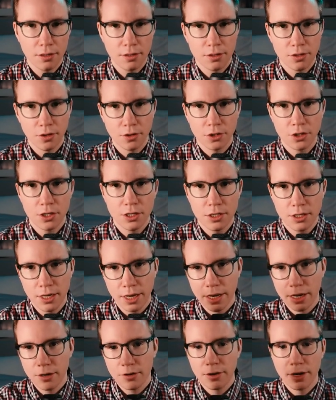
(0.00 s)
So it just
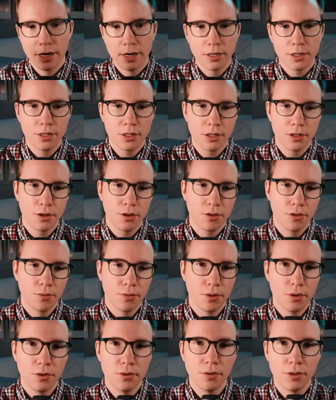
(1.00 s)
iterates
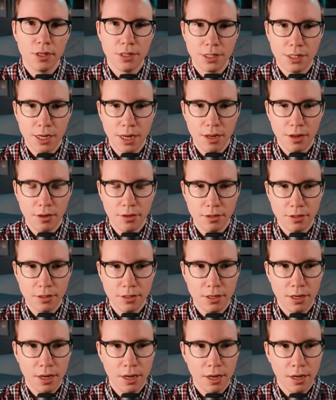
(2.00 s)
through the cells,